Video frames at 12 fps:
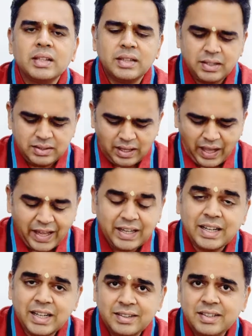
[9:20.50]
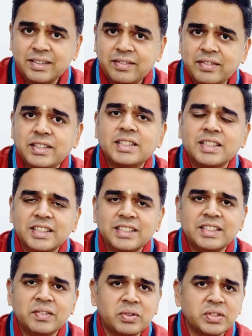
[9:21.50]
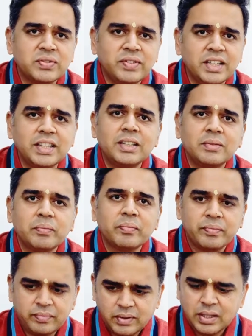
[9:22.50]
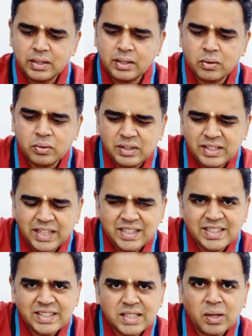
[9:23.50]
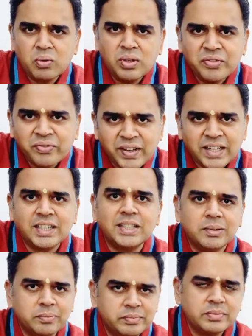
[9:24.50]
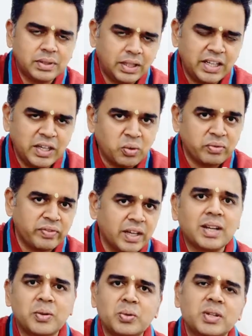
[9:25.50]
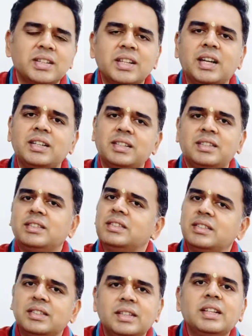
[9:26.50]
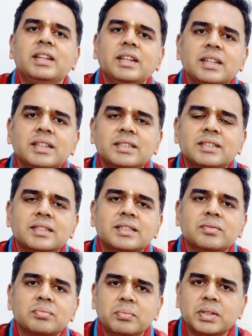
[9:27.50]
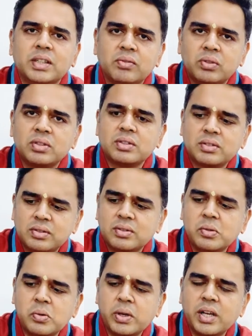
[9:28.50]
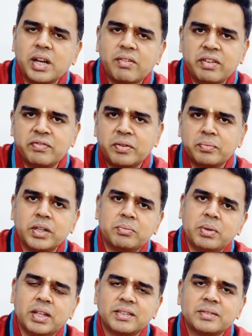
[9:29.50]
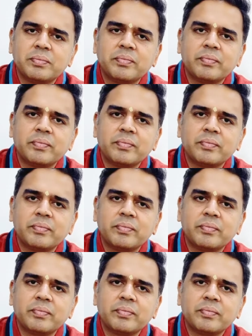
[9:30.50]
The anklet which she was wearing, now that sound faded and he could figure out that his mother was going away from that place.